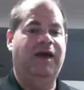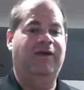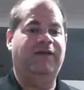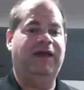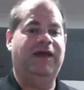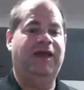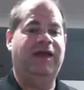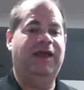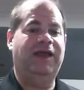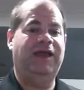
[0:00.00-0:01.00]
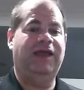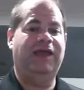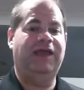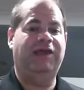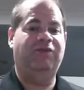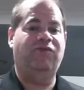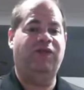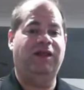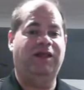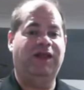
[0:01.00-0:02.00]
Okay. It, it
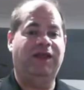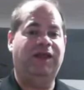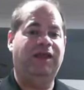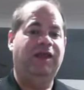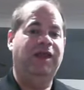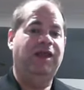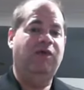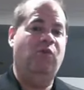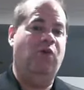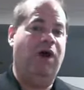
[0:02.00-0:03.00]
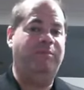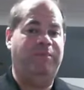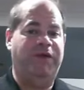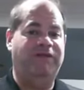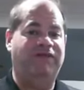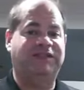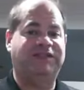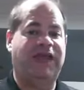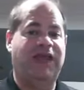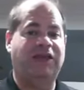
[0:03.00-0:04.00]
really, what
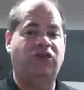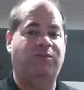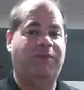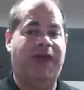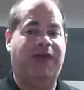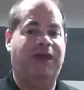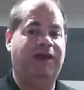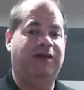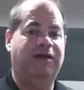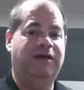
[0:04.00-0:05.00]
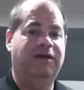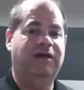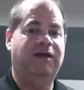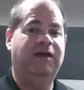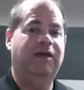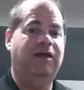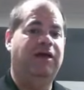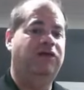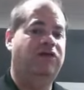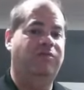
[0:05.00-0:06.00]
pivots can you make
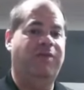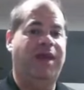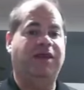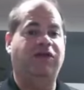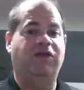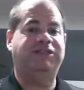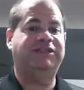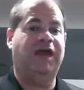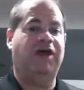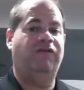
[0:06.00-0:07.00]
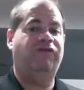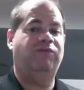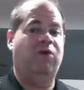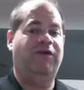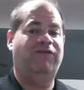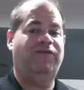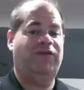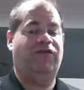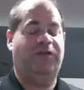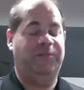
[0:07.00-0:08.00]
to make yourself more
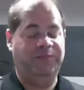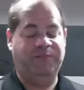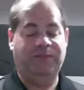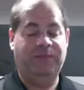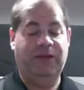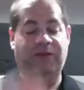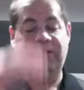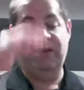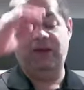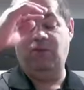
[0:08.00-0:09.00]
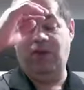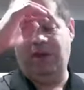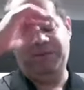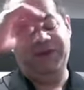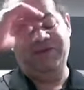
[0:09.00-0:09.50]
efficient? Okay. What